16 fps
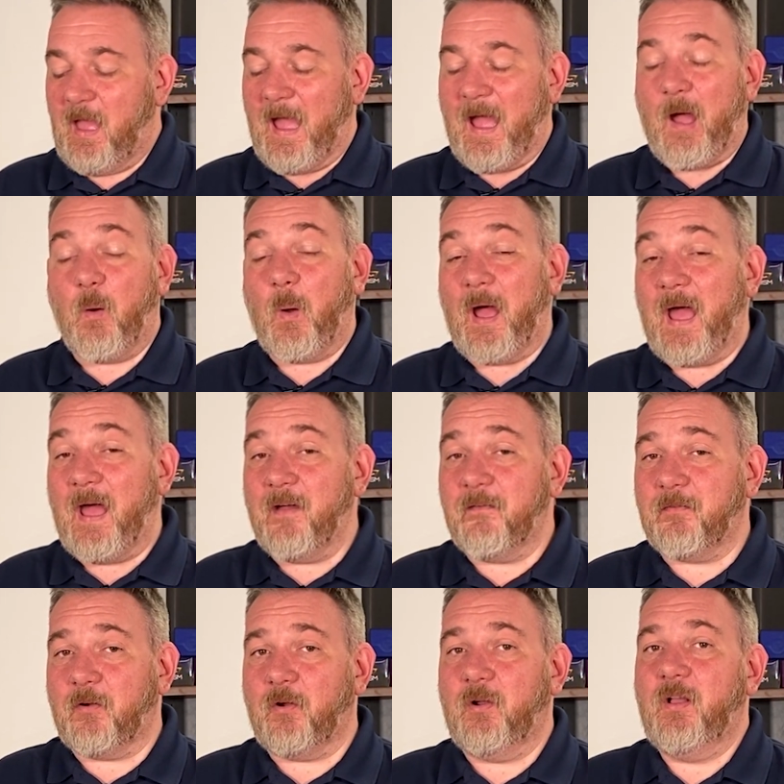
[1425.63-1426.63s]

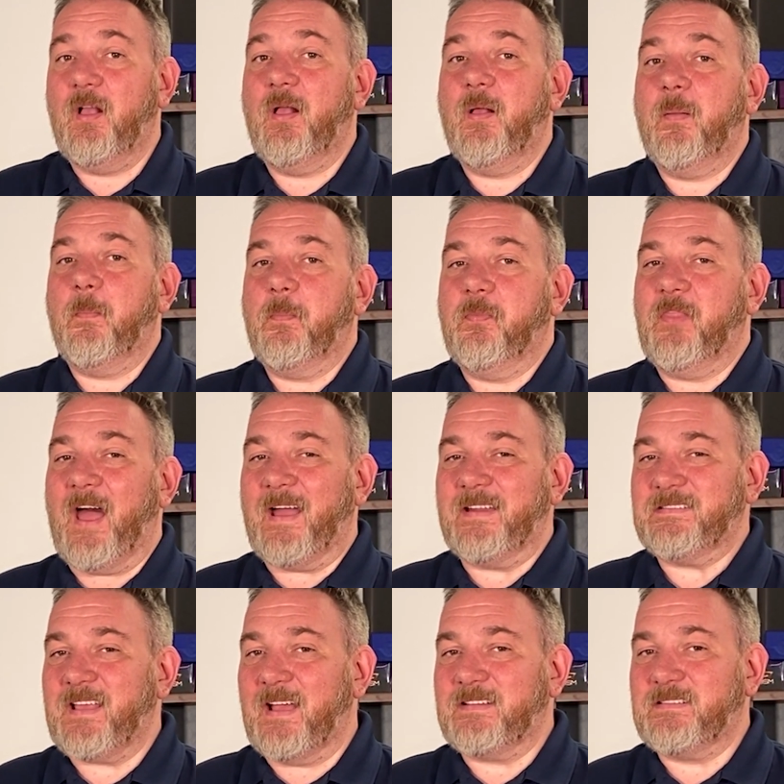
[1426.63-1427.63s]
However,
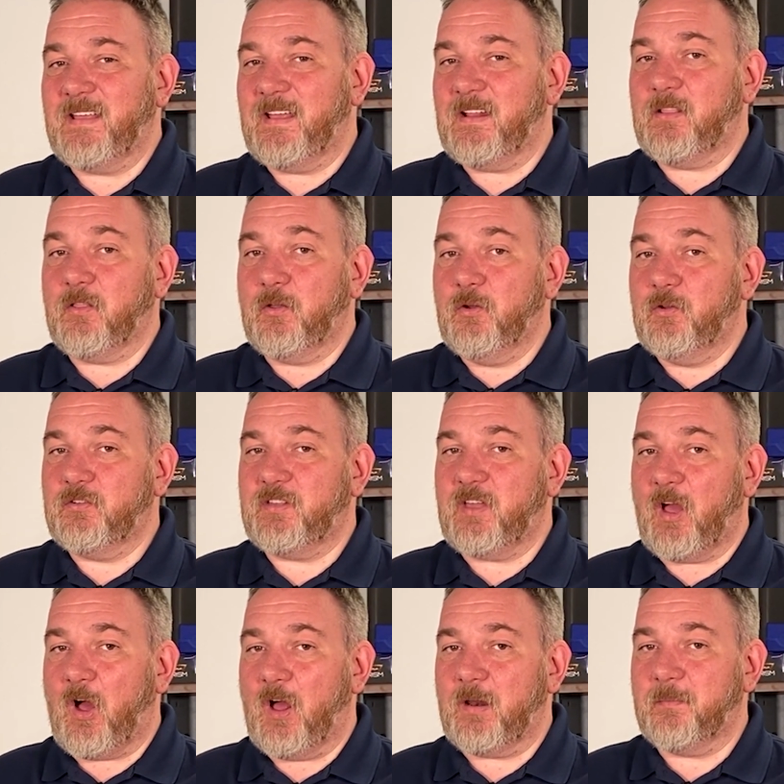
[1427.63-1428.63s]
that deck did lose
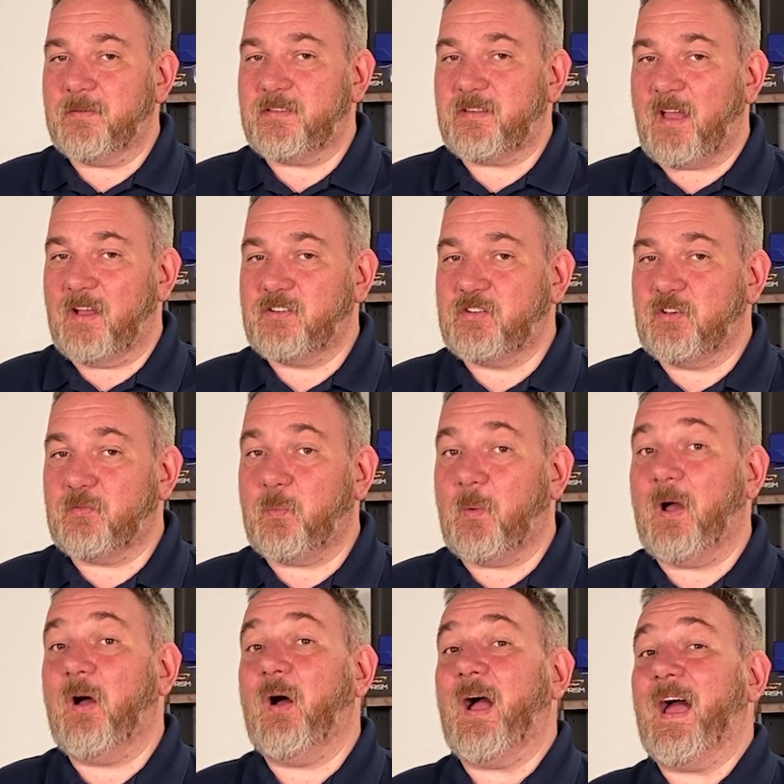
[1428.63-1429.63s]
the Autumn's Touch as
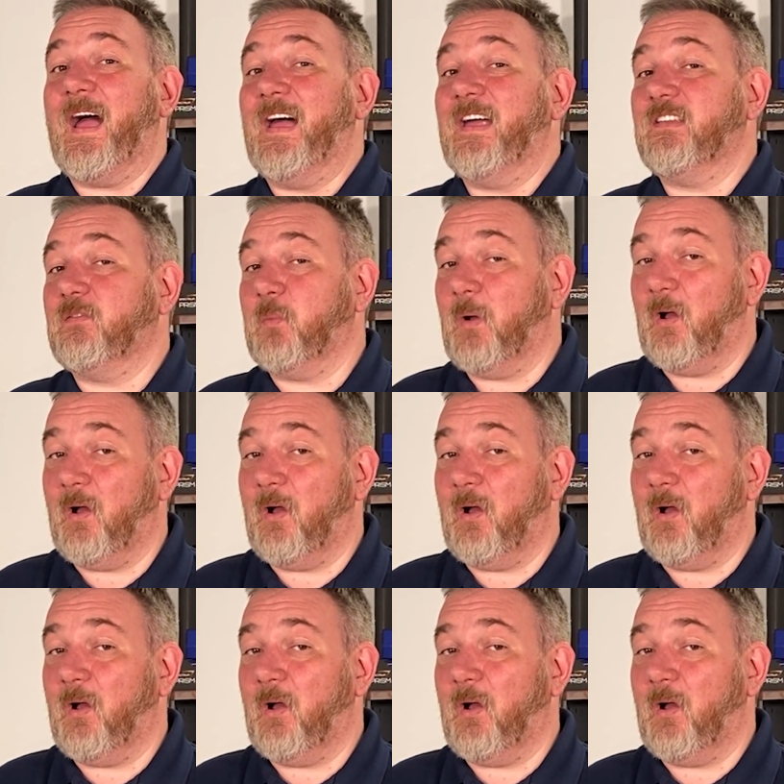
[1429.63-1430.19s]
well as